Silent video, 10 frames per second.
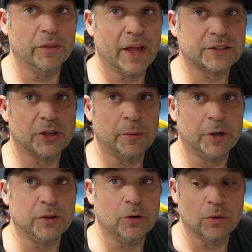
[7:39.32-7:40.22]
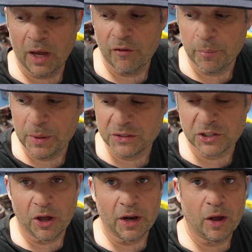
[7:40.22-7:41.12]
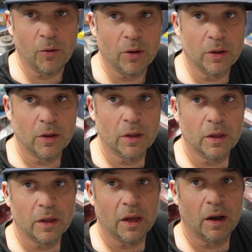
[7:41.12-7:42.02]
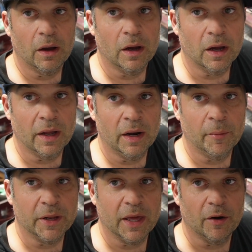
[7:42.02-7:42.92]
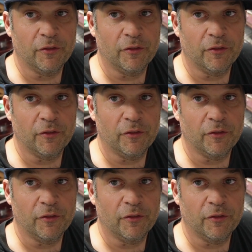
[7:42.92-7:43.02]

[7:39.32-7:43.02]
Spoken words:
That's what I'm gonna do. I have a piece cut out and I'm gonna get it